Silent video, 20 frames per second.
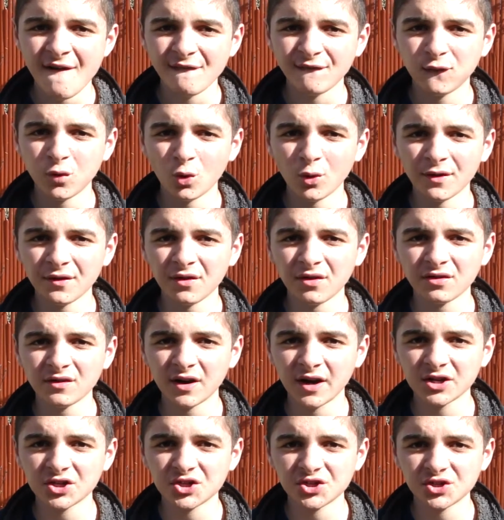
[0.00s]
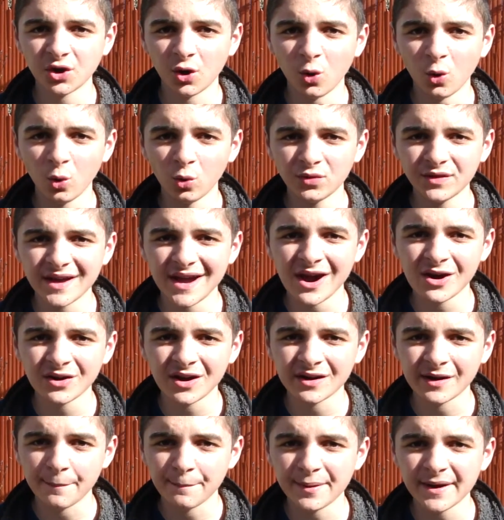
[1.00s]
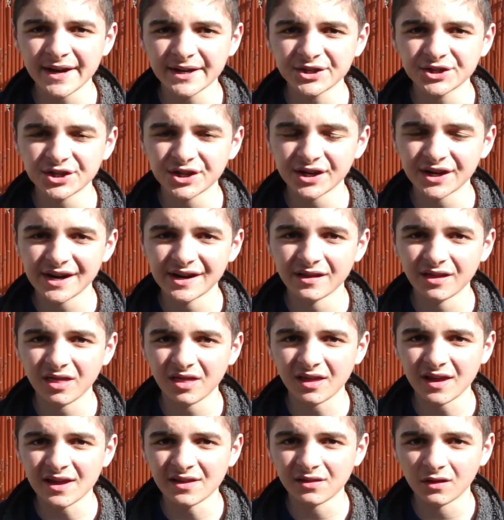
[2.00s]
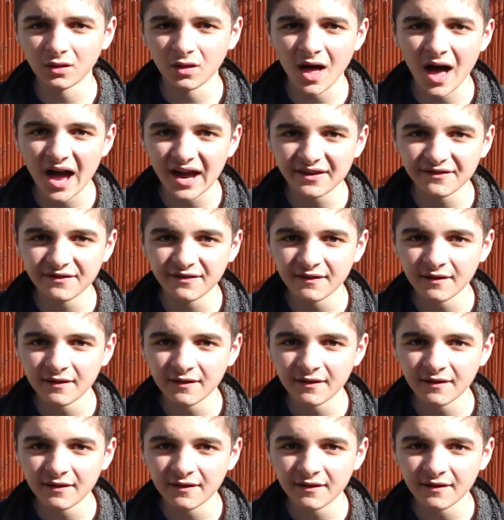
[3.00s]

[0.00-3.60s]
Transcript: force touch to hold down on a picture and see the live